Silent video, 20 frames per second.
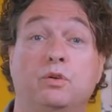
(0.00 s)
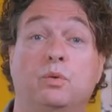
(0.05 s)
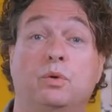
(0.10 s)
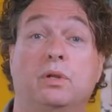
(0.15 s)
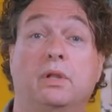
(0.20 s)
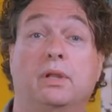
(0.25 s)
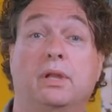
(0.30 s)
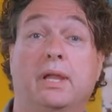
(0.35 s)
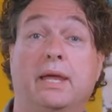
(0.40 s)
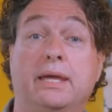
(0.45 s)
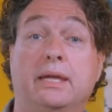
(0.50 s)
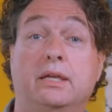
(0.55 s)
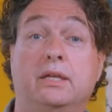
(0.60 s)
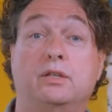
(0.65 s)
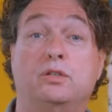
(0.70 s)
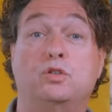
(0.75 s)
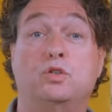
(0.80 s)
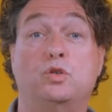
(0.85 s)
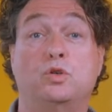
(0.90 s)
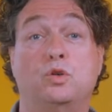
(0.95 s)
you would
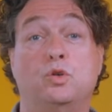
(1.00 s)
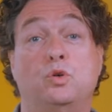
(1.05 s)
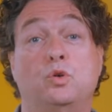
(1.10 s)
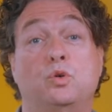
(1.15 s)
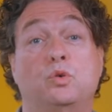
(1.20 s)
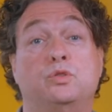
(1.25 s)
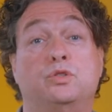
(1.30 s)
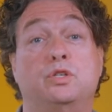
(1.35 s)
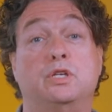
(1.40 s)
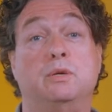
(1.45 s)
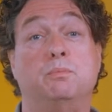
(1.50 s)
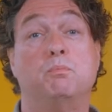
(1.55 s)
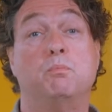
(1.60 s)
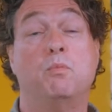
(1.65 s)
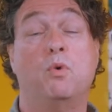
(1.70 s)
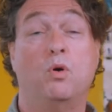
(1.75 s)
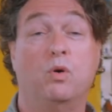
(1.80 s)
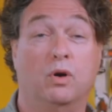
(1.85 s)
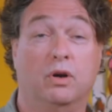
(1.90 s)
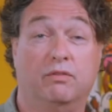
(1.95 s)
like to see
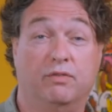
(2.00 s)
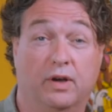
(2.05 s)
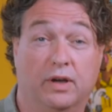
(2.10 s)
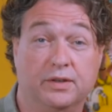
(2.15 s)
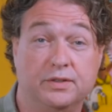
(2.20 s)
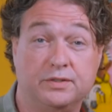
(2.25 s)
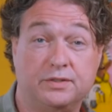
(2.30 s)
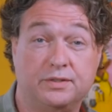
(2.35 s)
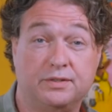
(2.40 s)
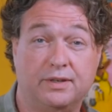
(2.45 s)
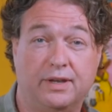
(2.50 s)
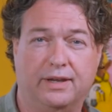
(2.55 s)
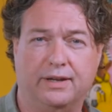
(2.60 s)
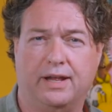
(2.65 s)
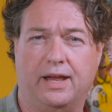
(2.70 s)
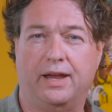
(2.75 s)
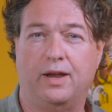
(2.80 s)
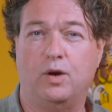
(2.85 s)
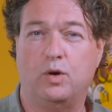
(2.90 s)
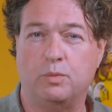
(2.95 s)
more of us, and
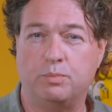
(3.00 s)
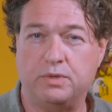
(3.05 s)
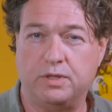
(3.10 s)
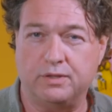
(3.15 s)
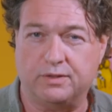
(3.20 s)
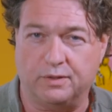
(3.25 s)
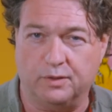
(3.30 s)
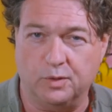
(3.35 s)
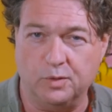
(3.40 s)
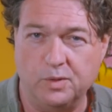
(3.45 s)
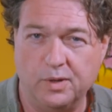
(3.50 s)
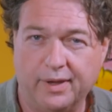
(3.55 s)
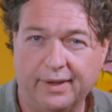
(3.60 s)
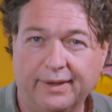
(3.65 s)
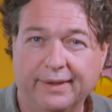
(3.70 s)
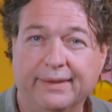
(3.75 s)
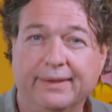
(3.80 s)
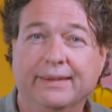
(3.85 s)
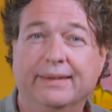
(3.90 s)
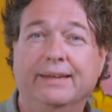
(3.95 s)
I hope you do,
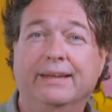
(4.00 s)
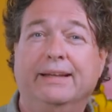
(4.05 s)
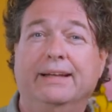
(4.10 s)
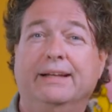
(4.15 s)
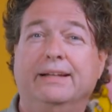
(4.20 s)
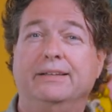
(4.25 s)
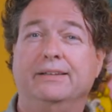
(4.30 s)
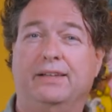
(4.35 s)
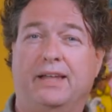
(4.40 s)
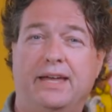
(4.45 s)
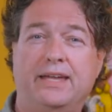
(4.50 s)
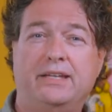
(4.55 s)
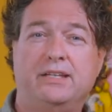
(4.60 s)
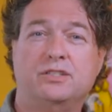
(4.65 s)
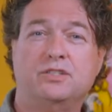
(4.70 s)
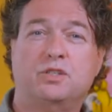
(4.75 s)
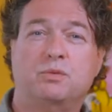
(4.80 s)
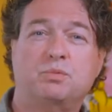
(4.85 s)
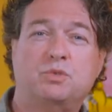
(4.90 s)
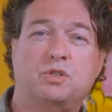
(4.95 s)
like
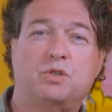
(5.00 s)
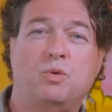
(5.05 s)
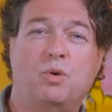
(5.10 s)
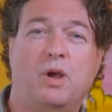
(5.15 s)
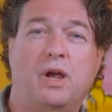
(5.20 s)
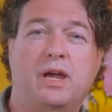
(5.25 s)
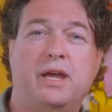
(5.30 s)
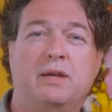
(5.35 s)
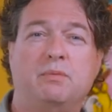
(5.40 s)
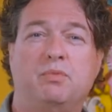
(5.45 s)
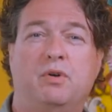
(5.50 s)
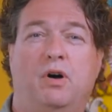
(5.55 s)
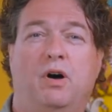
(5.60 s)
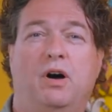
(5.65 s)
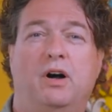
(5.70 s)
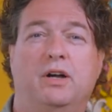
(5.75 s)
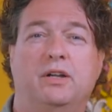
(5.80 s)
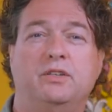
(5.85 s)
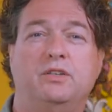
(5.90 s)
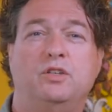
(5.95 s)
and subscribe
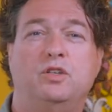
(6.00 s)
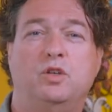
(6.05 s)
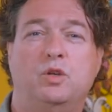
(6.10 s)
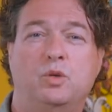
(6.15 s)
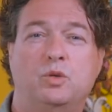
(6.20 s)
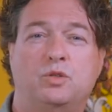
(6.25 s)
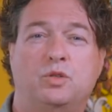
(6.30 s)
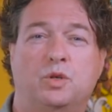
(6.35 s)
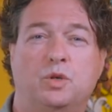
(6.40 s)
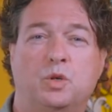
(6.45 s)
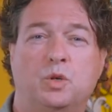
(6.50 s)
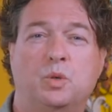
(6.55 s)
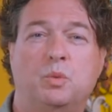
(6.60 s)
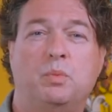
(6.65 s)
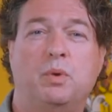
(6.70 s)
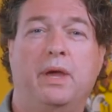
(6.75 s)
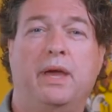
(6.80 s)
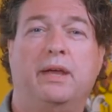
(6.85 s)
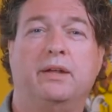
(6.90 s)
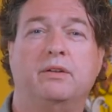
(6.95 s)
on
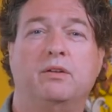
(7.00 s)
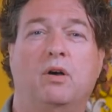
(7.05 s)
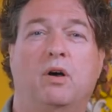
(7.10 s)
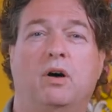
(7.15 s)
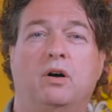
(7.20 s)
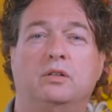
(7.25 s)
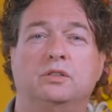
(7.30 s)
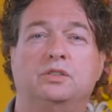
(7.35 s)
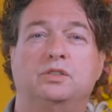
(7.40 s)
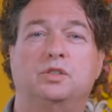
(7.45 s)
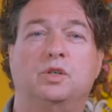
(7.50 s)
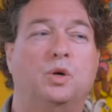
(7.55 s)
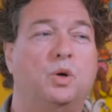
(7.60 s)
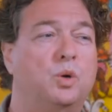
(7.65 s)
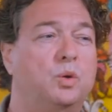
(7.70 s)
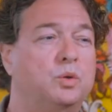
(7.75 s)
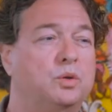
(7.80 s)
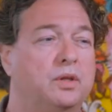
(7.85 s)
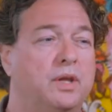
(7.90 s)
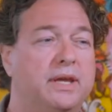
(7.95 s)
YouTube and
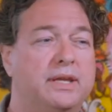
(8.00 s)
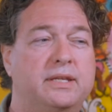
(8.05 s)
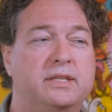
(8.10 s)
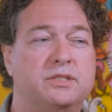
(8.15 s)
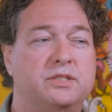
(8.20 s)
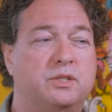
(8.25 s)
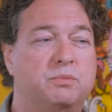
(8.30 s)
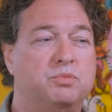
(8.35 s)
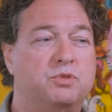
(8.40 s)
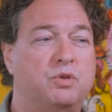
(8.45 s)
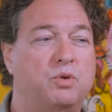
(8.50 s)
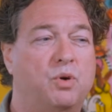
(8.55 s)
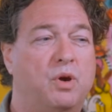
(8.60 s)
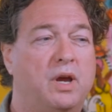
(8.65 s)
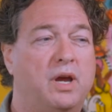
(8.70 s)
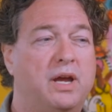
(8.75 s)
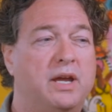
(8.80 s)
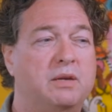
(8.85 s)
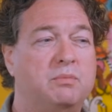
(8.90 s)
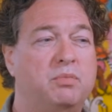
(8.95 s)
also like and
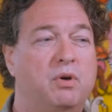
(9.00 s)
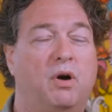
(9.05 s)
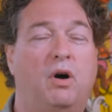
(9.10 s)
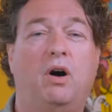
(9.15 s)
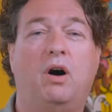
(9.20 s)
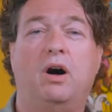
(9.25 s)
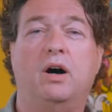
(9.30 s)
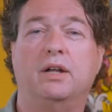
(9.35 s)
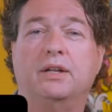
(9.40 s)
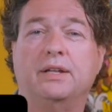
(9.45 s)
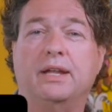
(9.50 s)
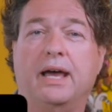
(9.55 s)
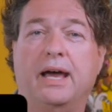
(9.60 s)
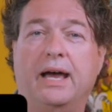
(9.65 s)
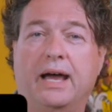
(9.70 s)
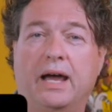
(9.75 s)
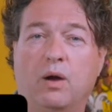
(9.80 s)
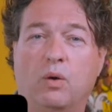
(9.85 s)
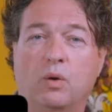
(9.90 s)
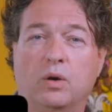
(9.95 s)
subscribe on
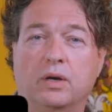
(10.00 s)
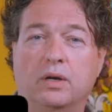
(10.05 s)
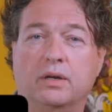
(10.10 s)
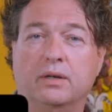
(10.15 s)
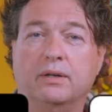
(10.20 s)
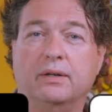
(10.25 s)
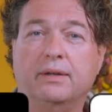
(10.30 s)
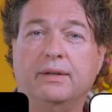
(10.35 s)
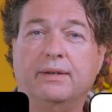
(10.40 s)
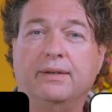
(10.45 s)
our